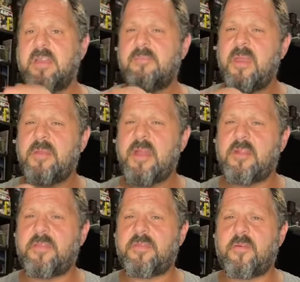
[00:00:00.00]
Maybe not
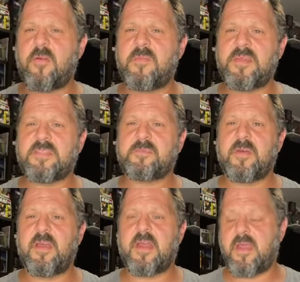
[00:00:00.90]
a thermos,
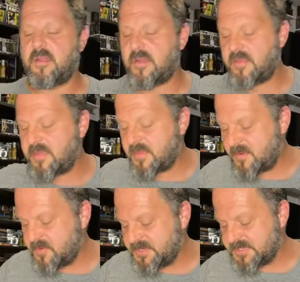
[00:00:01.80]
but I think
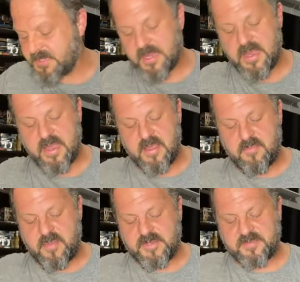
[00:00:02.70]
there was
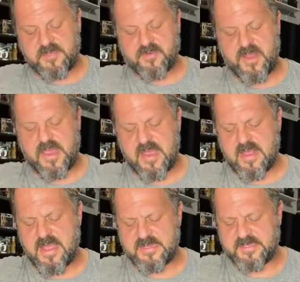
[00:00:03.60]
maybe some drinking
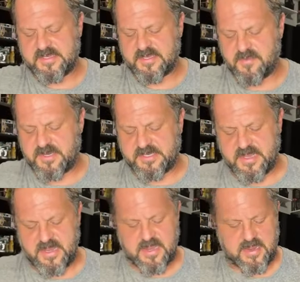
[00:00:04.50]
glasses, I want to
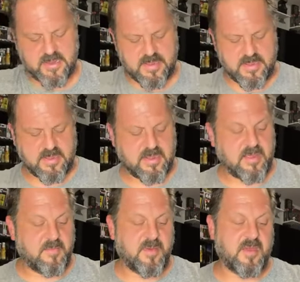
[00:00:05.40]
say.
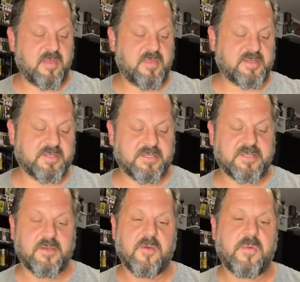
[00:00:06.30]
But this is
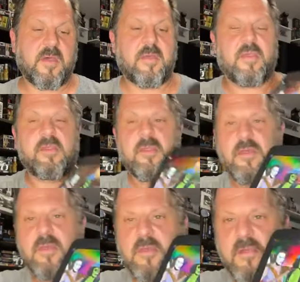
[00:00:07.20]
dope. I mean,
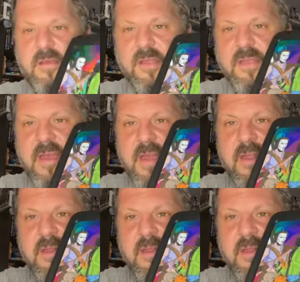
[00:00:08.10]
look at that.